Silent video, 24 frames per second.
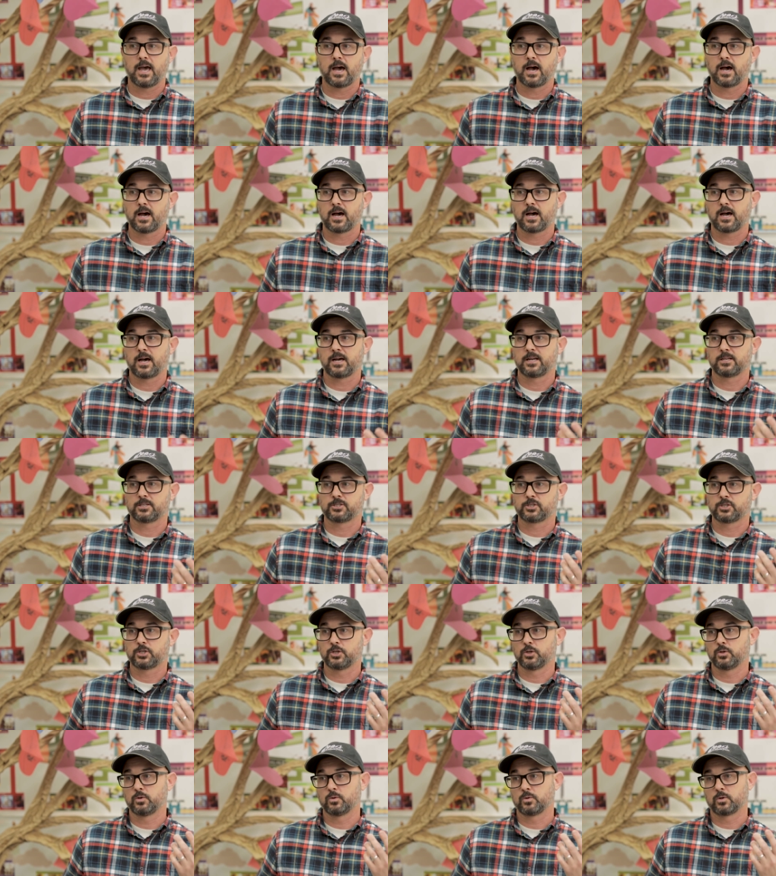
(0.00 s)
uh,
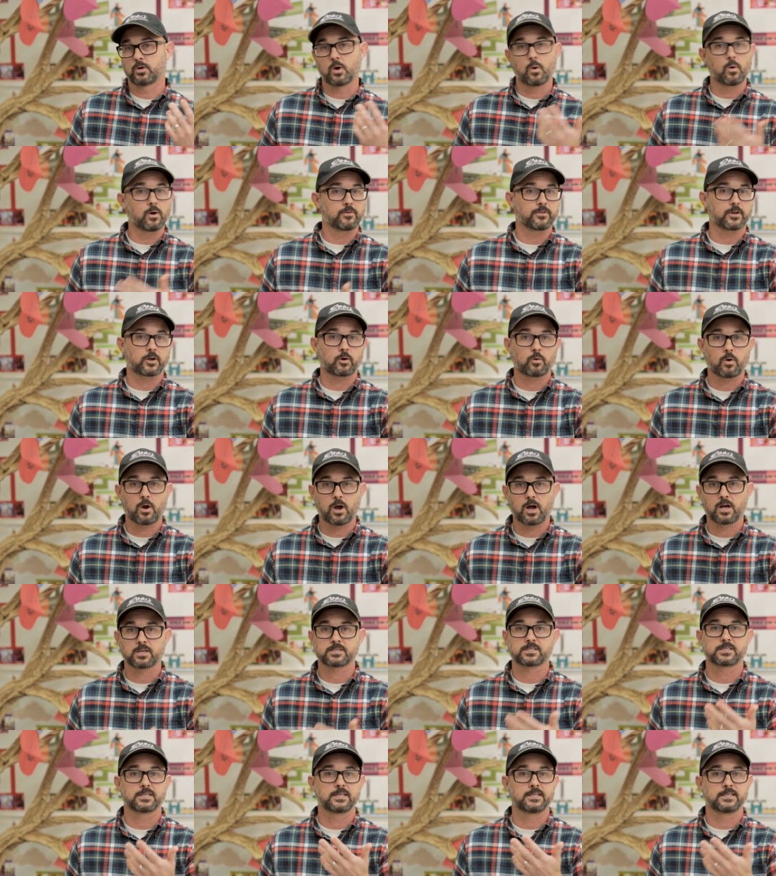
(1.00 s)
to go on the
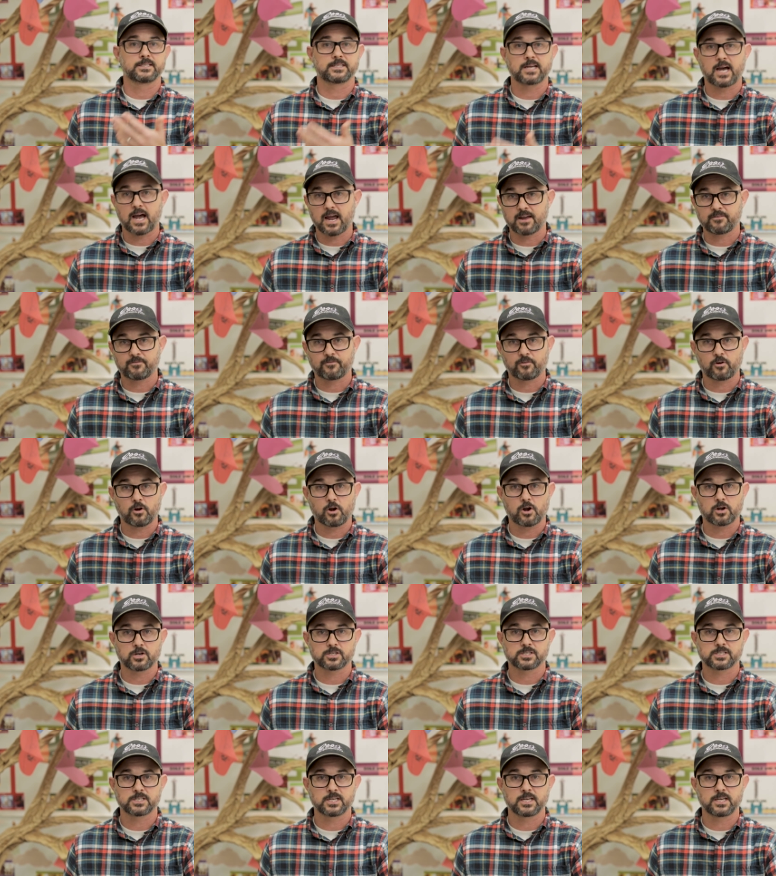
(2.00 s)
cross and die for
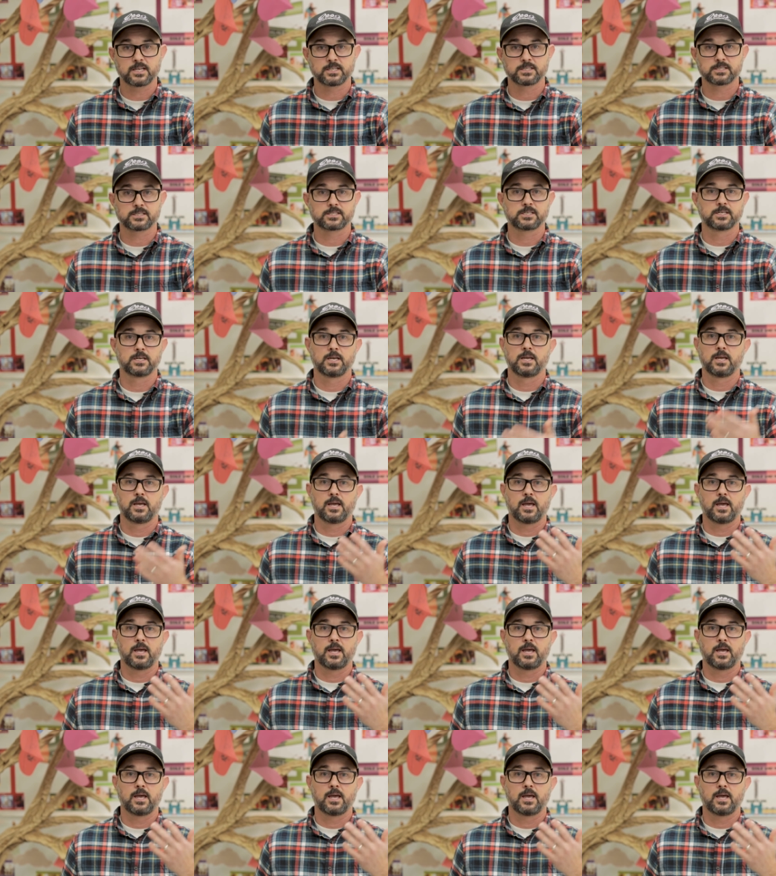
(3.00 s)
our sins